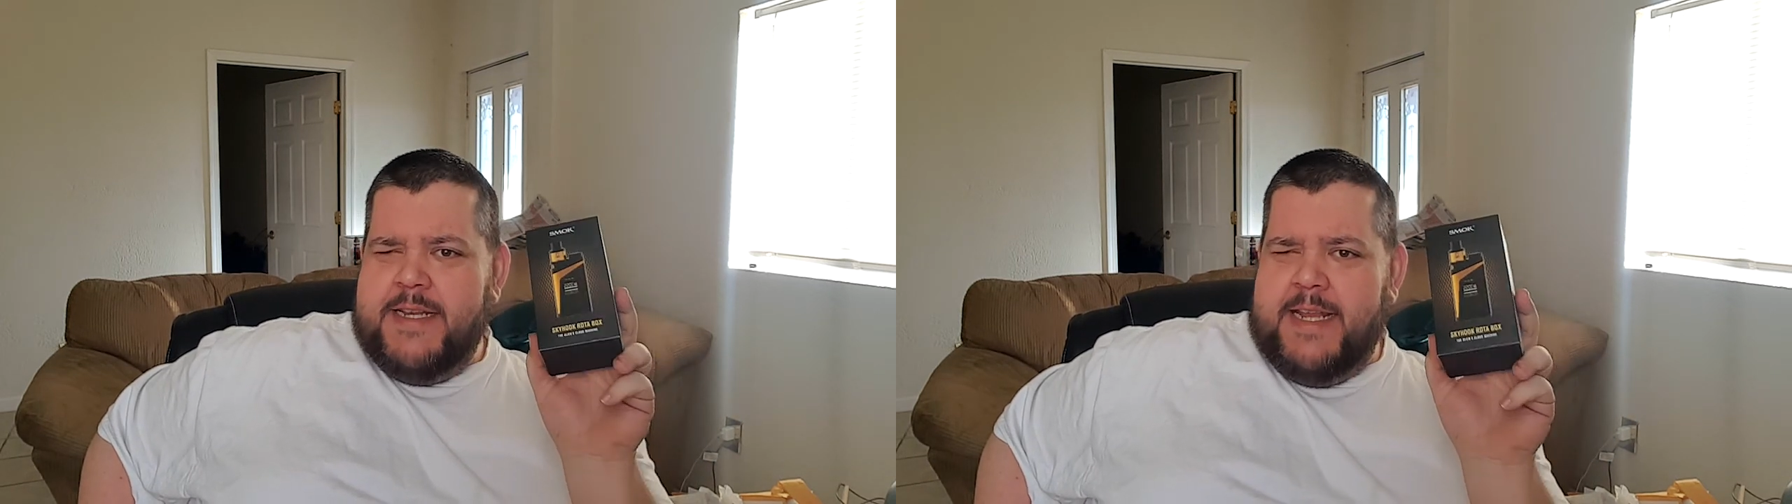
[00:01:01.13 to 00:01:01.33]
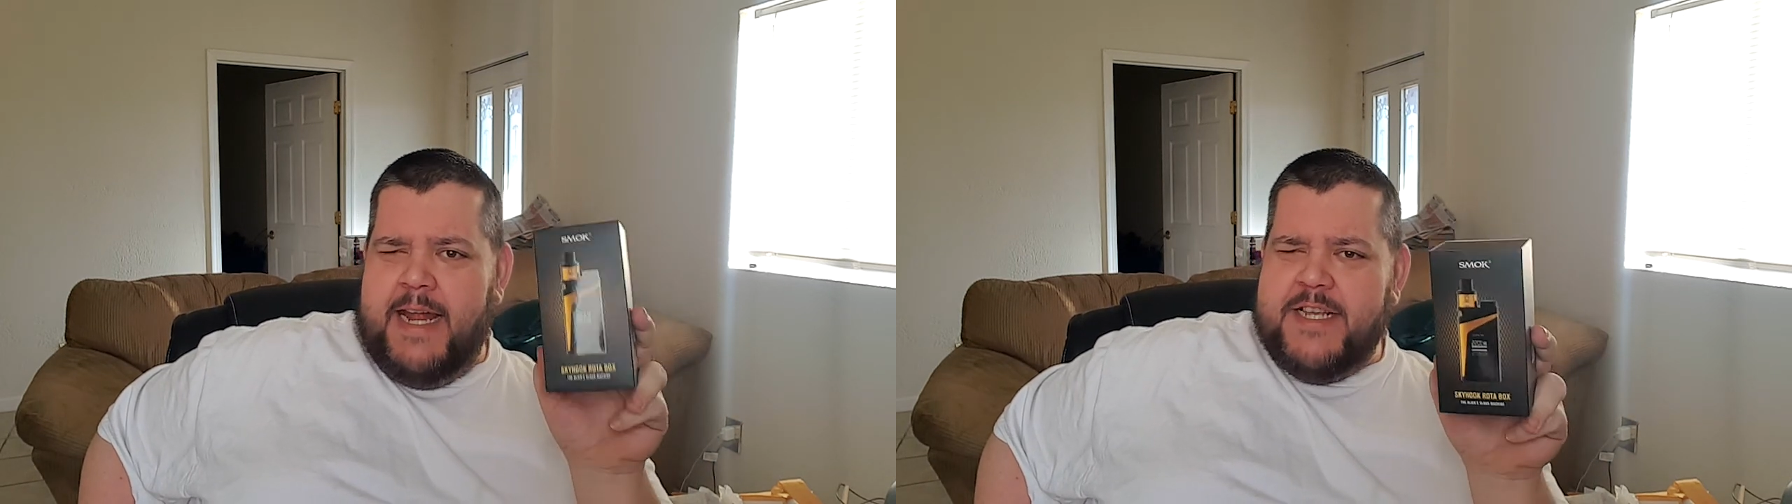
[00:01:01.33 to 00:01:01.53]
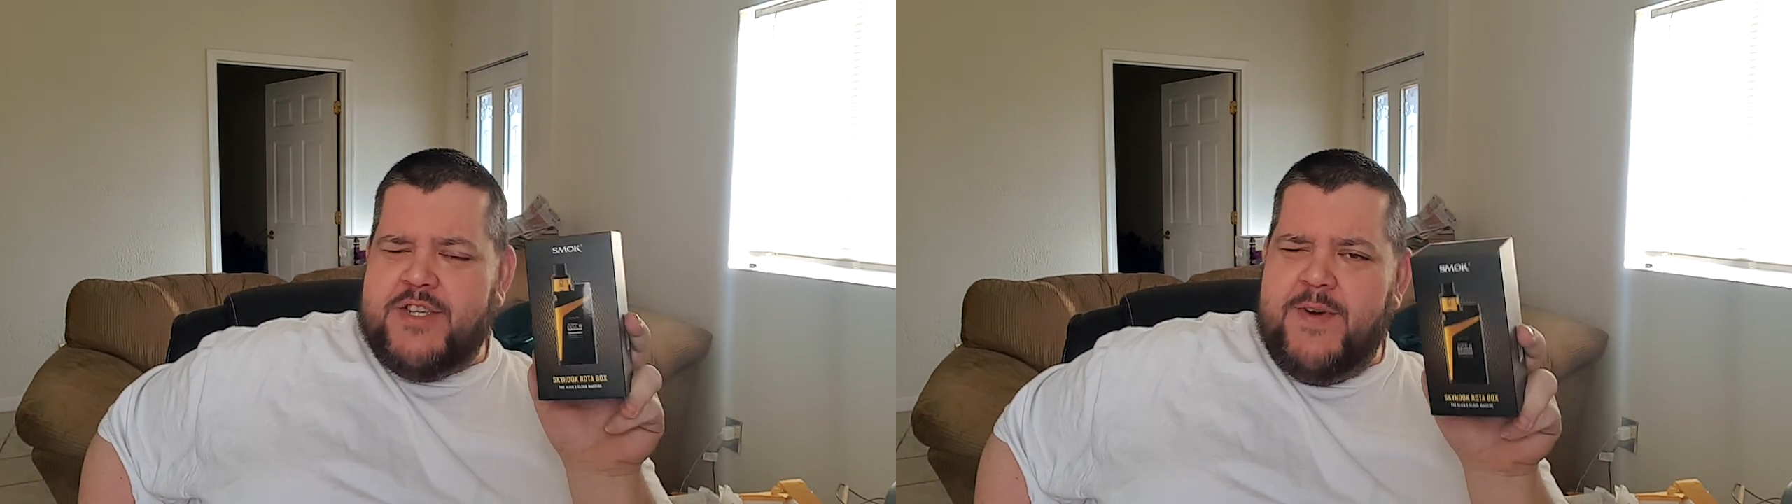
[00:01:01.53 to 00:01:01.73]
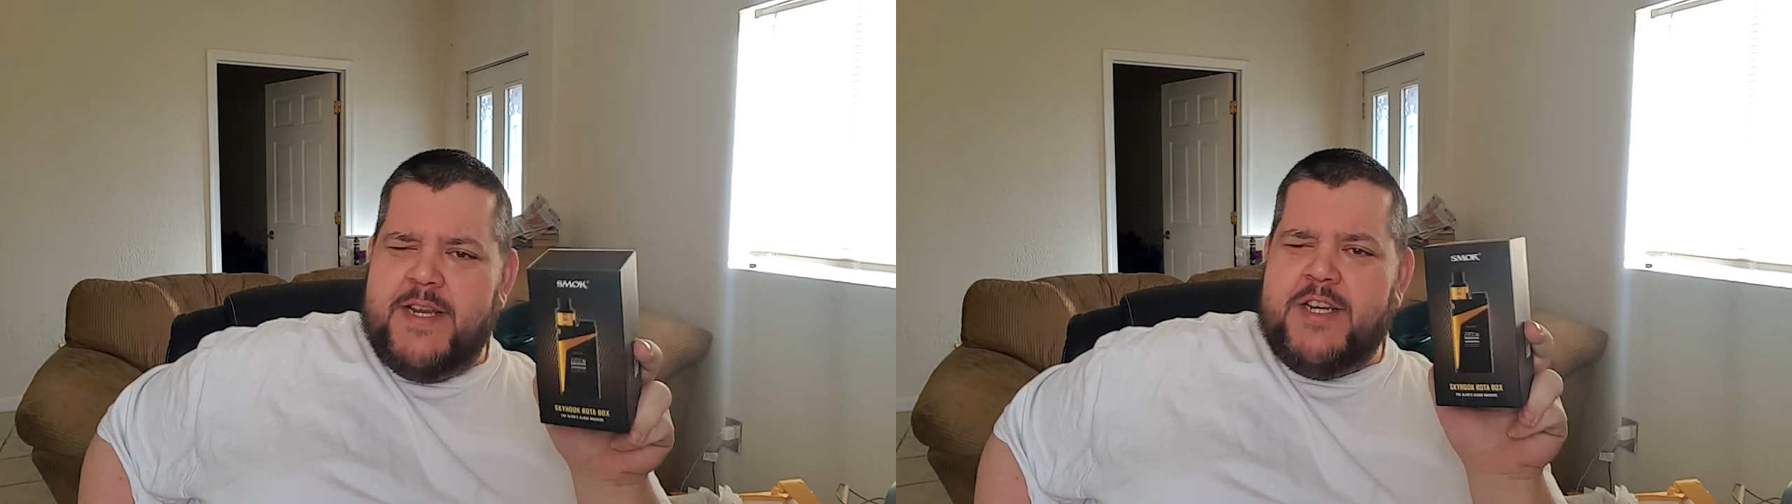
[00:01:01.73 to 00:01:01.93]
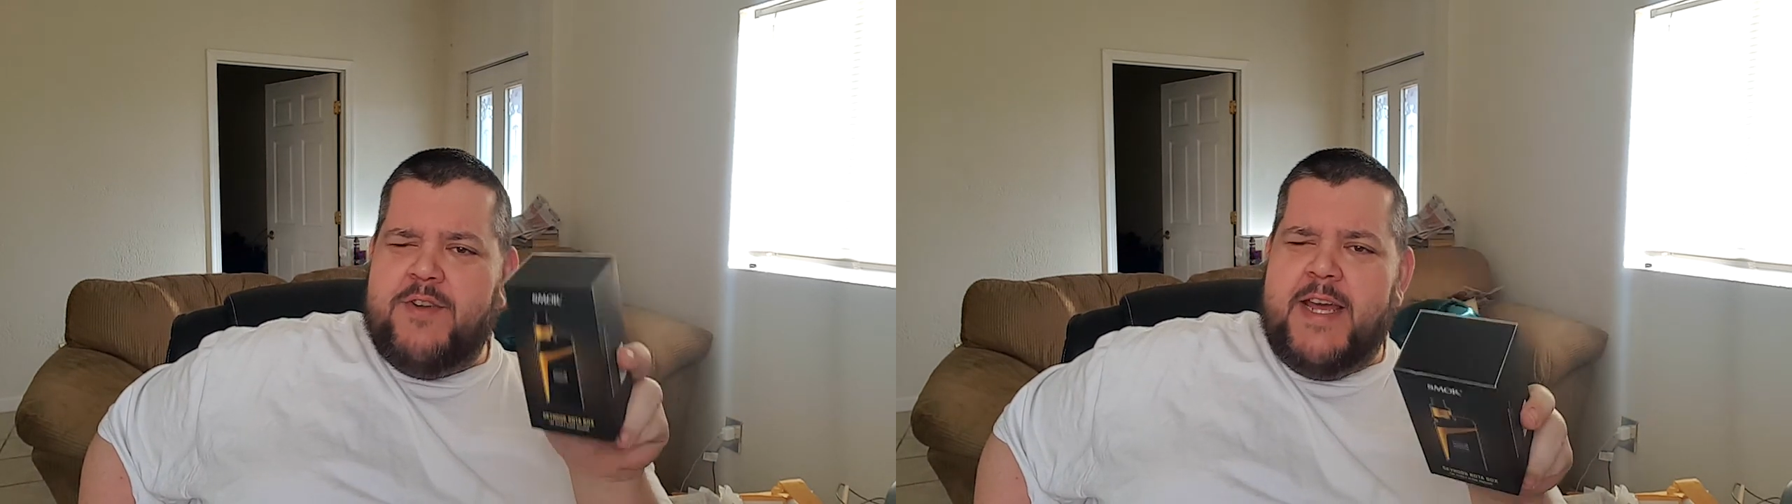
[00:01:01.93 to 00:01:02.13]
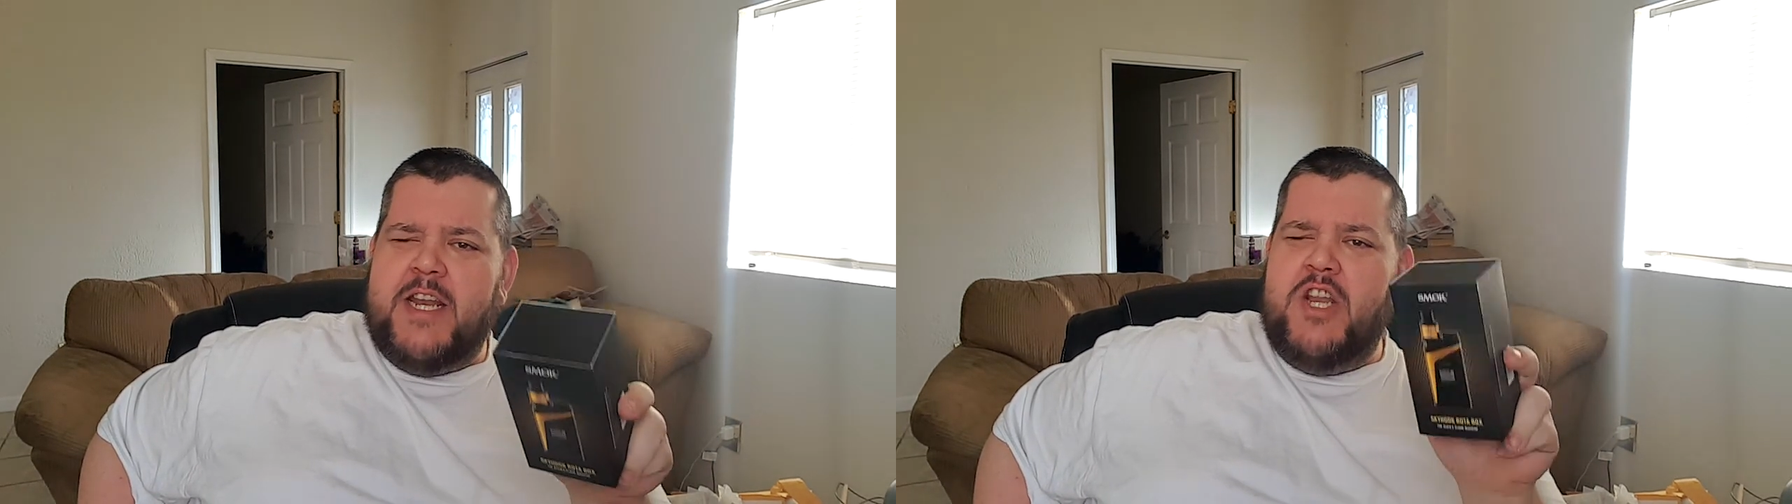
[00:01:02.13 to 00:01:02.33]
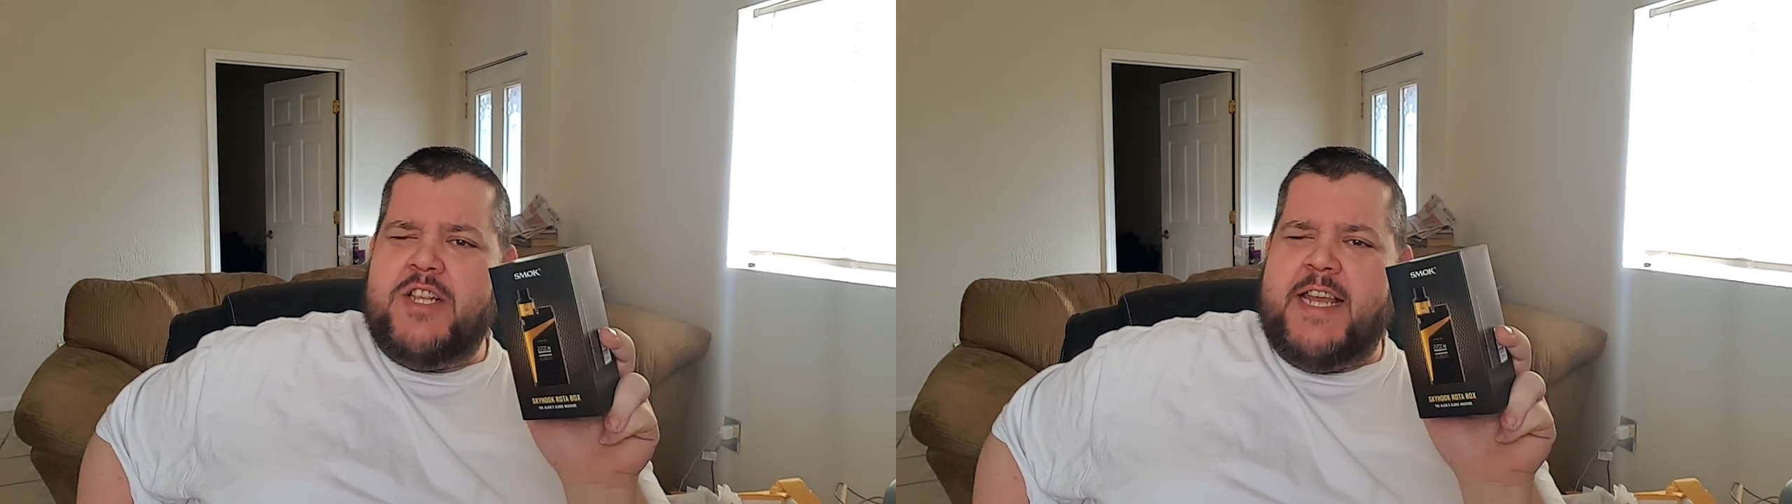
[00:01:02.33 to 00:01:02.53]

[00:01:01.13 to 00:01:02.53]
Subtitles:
Now, let's go ahead and go down and look,